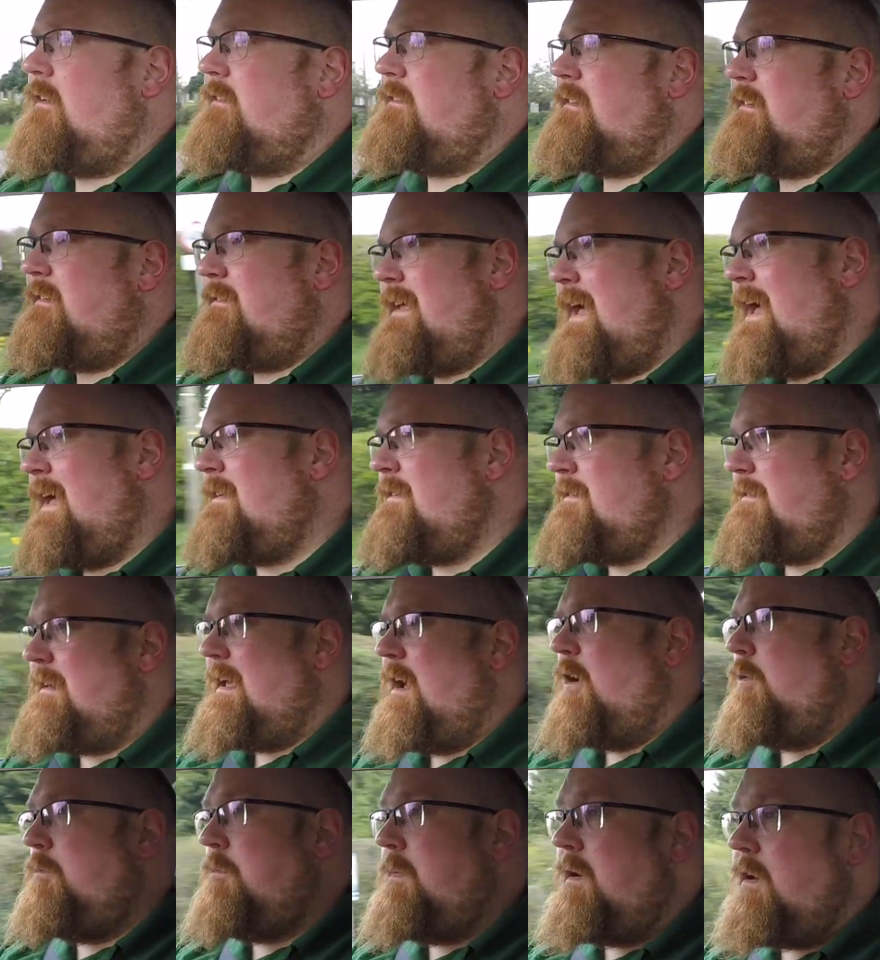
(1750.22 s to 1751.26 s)
stands
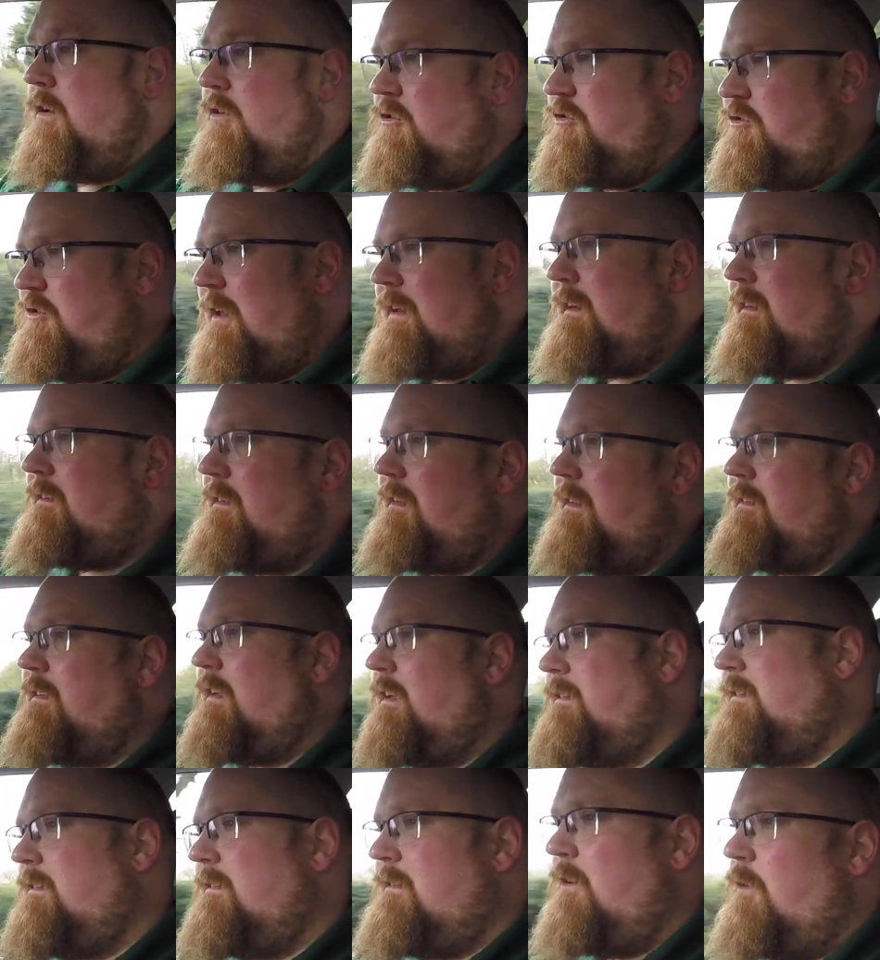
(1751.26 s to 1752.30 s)
out because Genesis
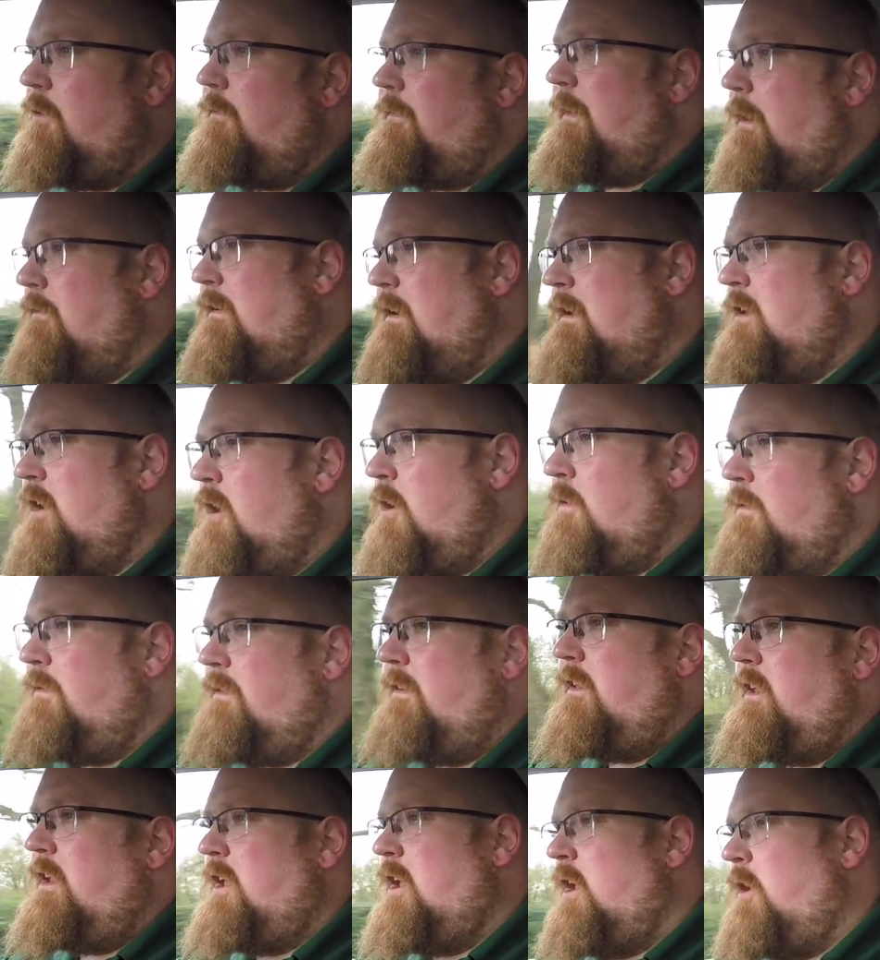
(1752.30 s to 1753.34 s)
are still very new
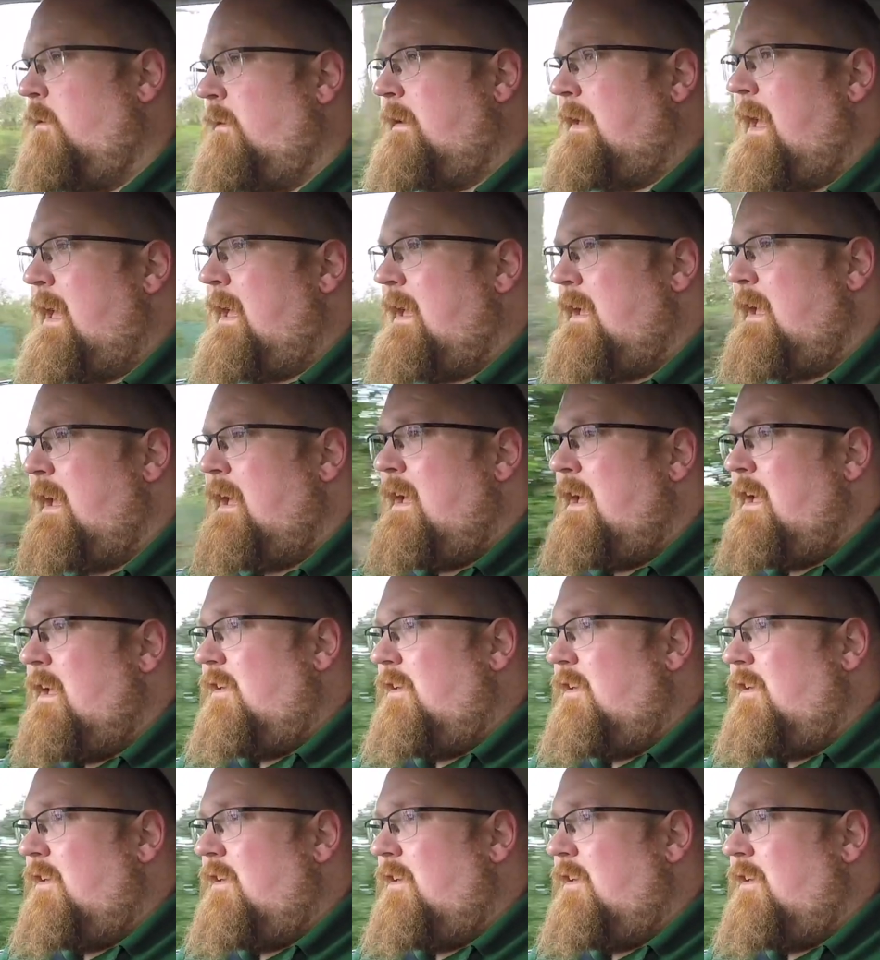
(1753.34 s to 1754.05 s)
to the UK,